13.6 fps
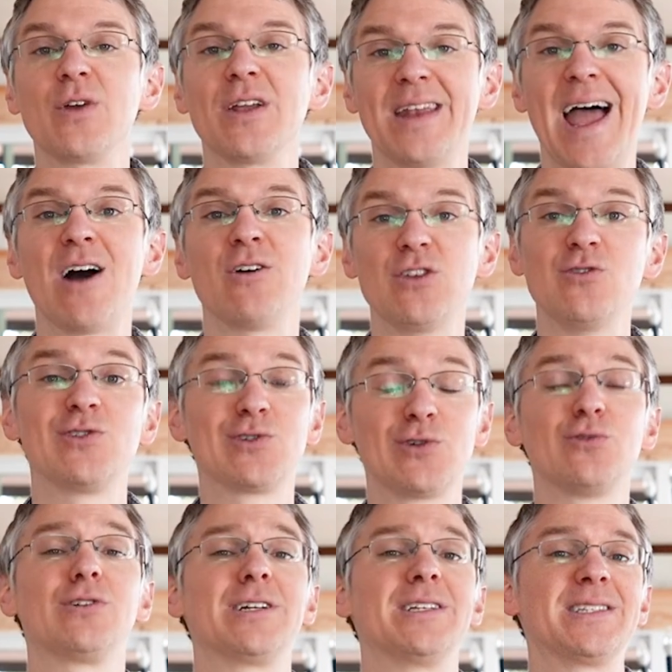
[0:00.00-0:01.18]
you can now use
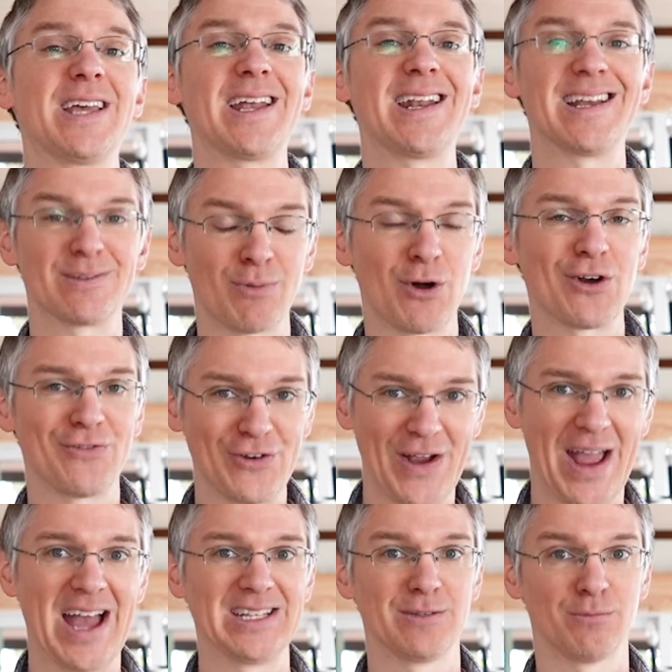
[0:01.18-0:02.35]
Google Consent as part of your
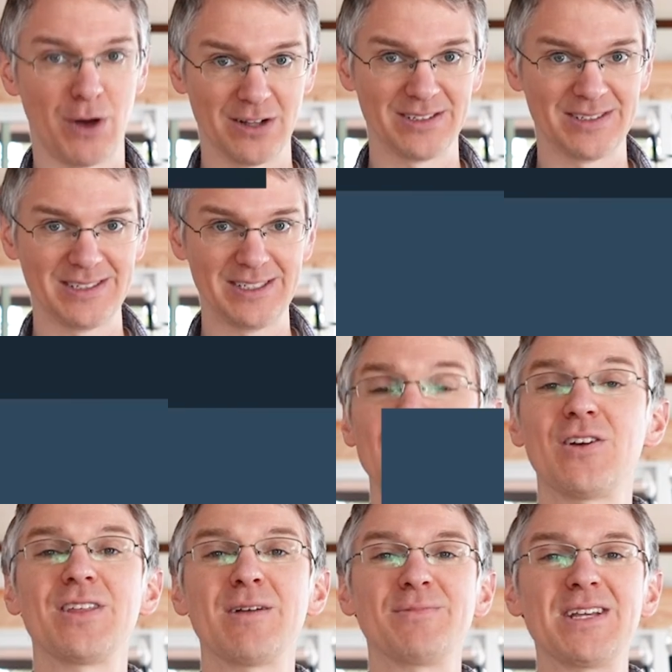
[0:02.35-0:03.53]
ads policy. That's
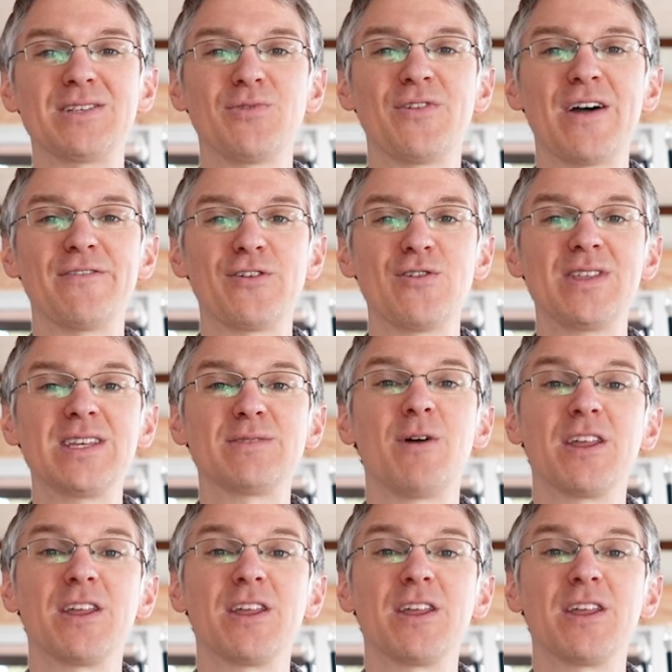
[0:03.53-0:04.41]
all the updates we've got for you this